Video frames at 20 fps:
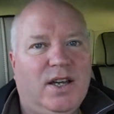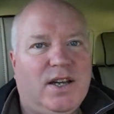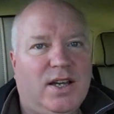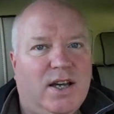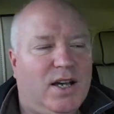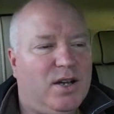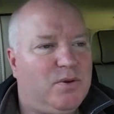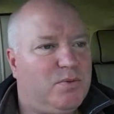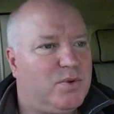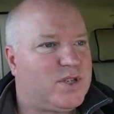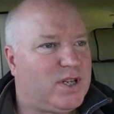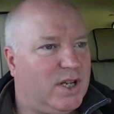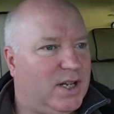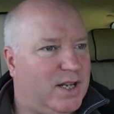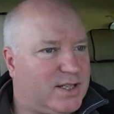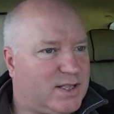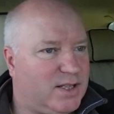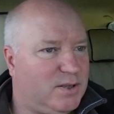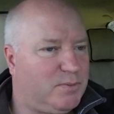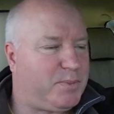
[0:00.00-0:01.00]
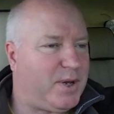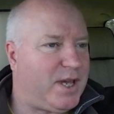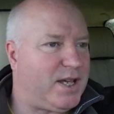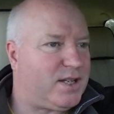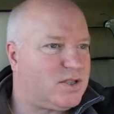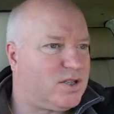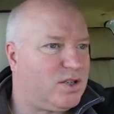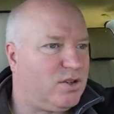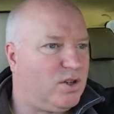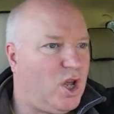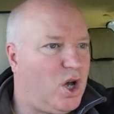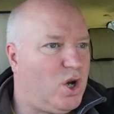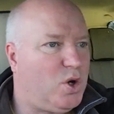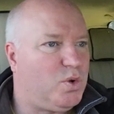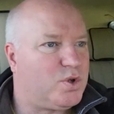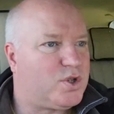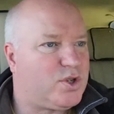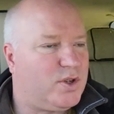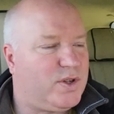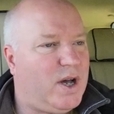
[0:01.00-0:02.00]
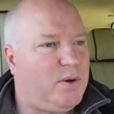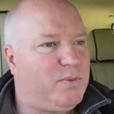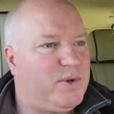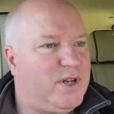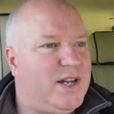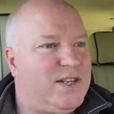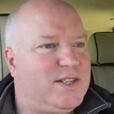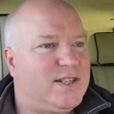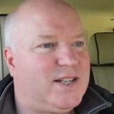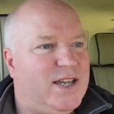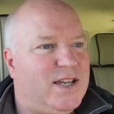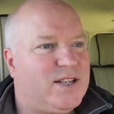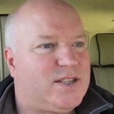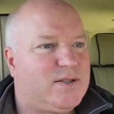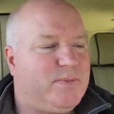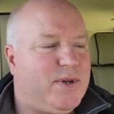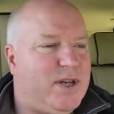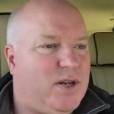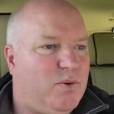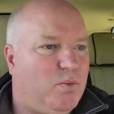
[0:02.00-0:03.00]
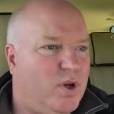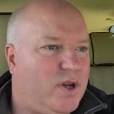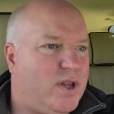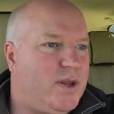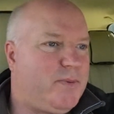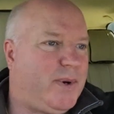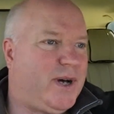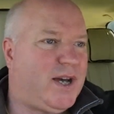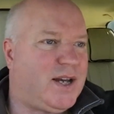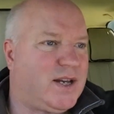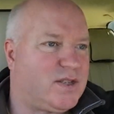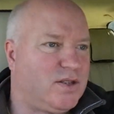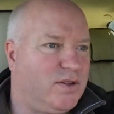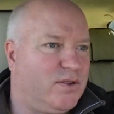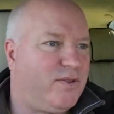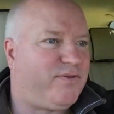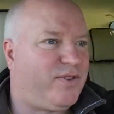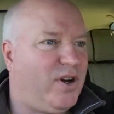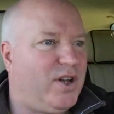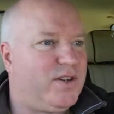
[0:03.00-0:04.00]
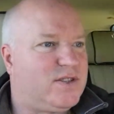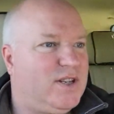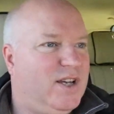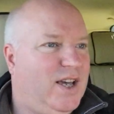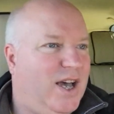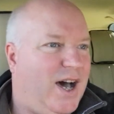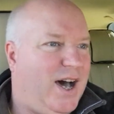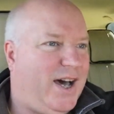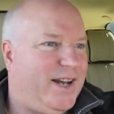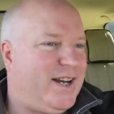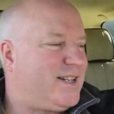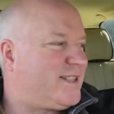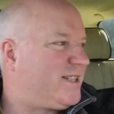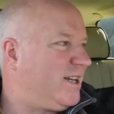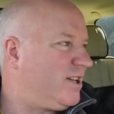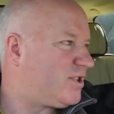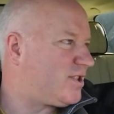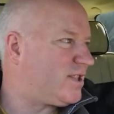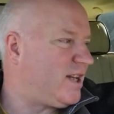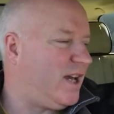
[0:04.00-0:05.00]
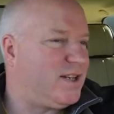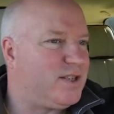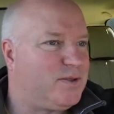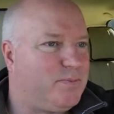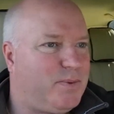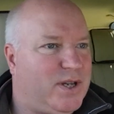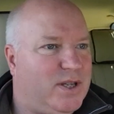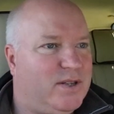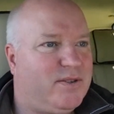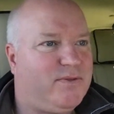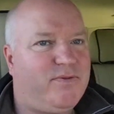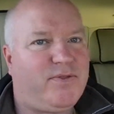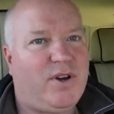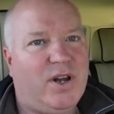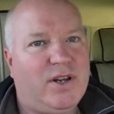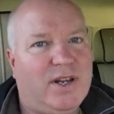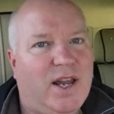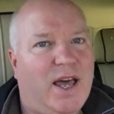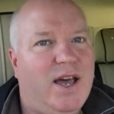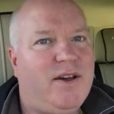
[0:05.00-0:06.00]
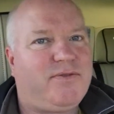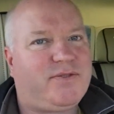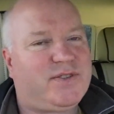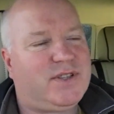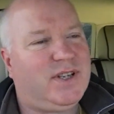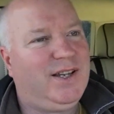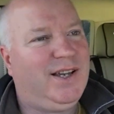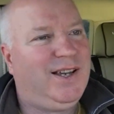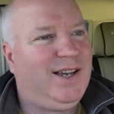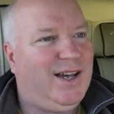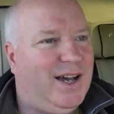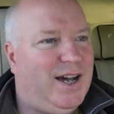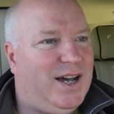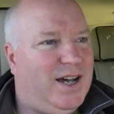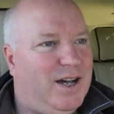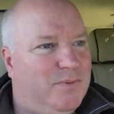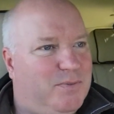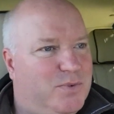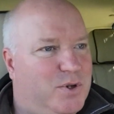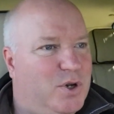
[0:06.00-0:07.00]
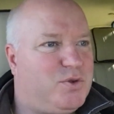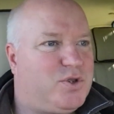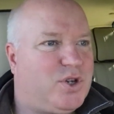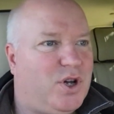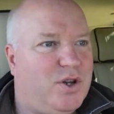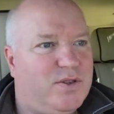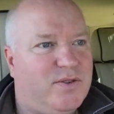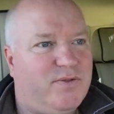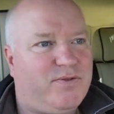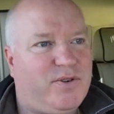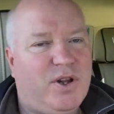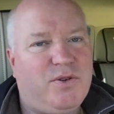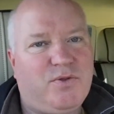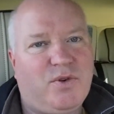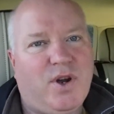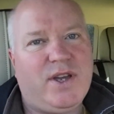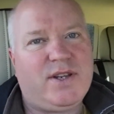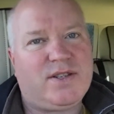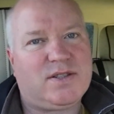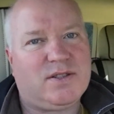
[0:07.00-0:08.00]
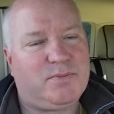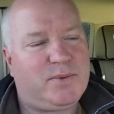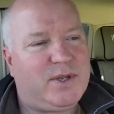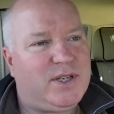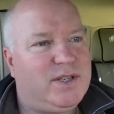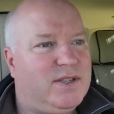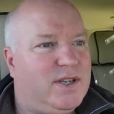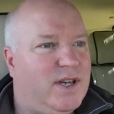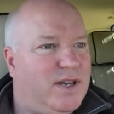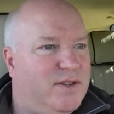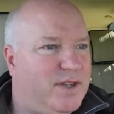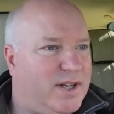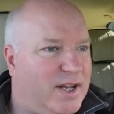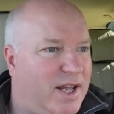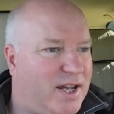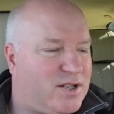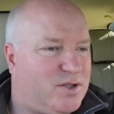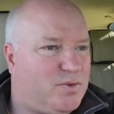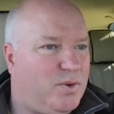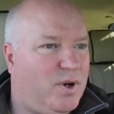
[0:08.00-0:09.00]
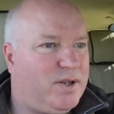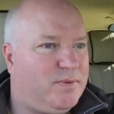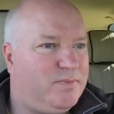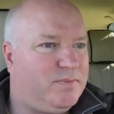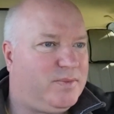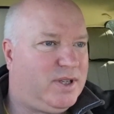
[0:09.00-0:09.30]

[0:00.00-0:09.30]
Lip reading: was a little bit low, so that would indicate to me one of the bags in the front, and it does tend to be the front left. No doubt the front right will be the next one.